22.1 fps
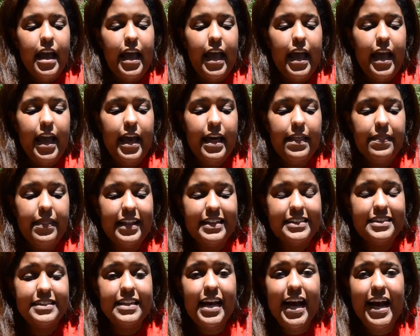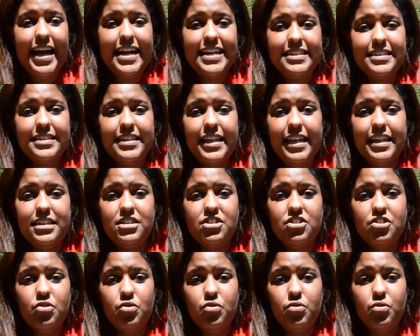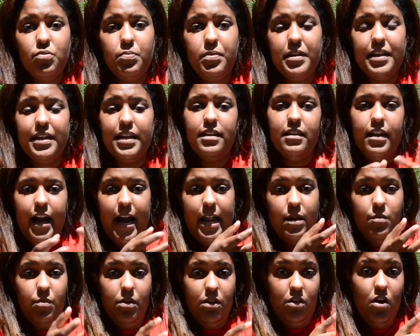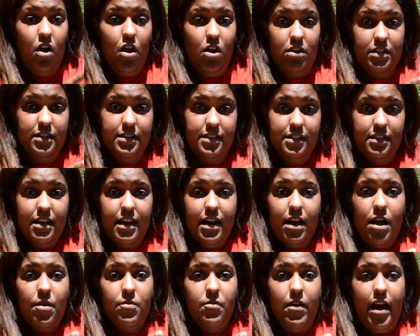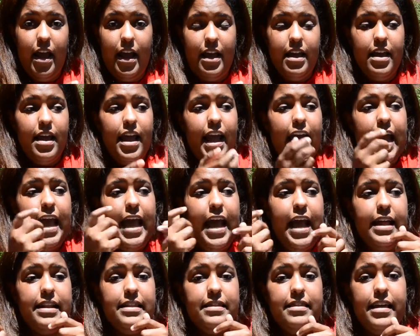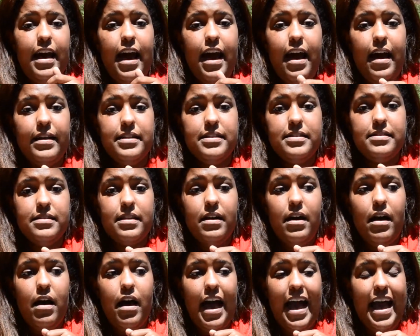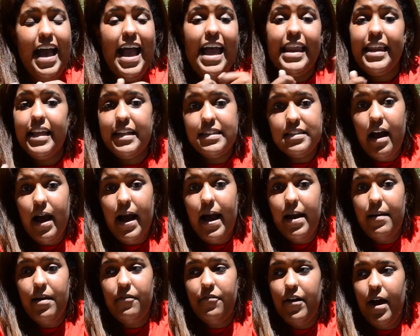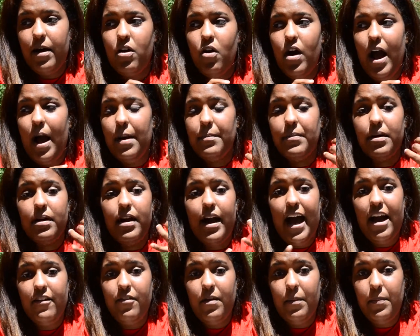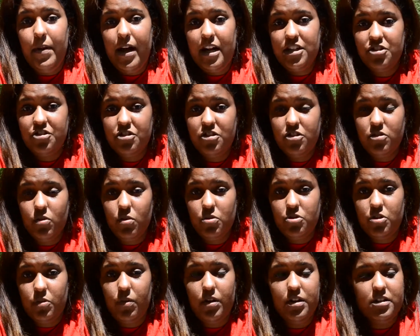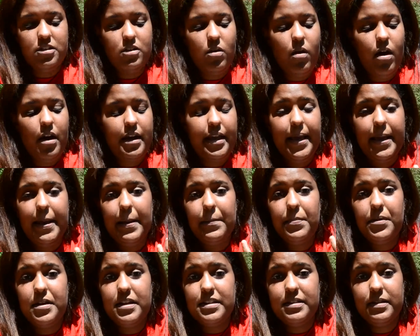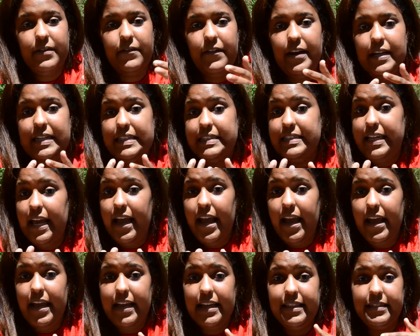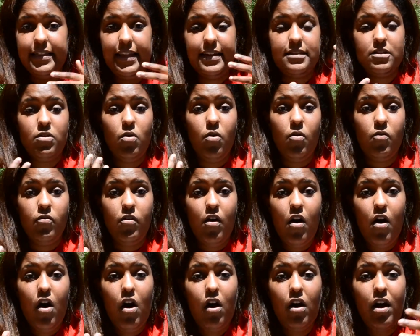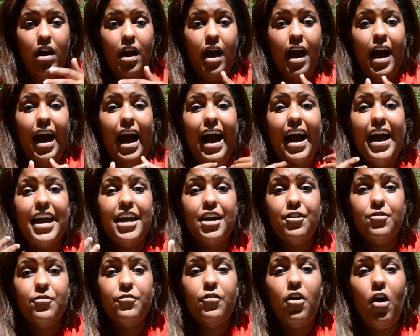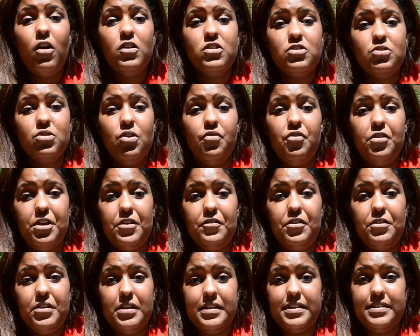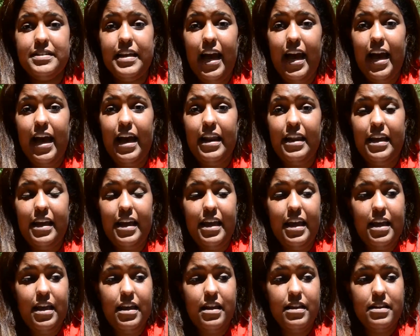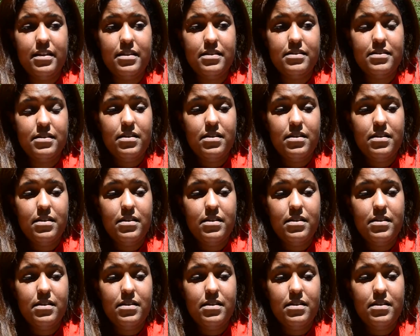and that science needs to be in line with laws, right? And that at any time, if I go, I have a bachelor's in social work, so on campus, if a date, if things go wrong, I can fall into a really, really sad and